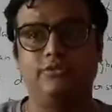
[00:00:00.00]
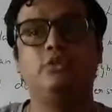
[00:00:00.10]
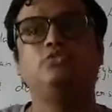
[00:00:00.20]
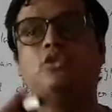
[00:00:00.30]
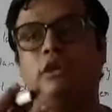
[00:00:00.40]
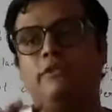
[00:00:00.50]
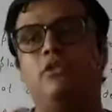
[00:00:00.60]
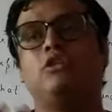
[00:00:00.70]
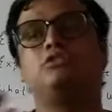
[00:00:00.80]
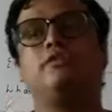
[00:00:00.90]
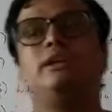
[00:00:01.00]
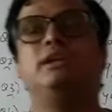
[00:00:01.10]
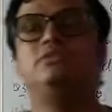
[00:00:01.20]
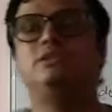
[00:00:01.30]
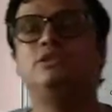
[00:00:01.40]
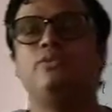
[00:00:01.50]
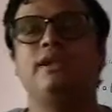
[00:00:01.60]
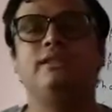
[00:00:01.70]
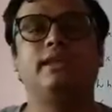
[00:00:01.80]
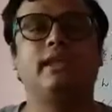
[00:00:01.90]
We do not have lots of industries
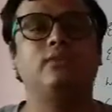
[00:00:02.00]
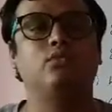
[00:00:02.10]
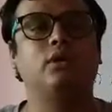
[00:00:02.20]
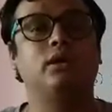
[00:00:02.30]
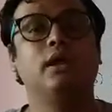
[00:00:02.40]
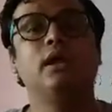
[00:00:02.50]
where they can work.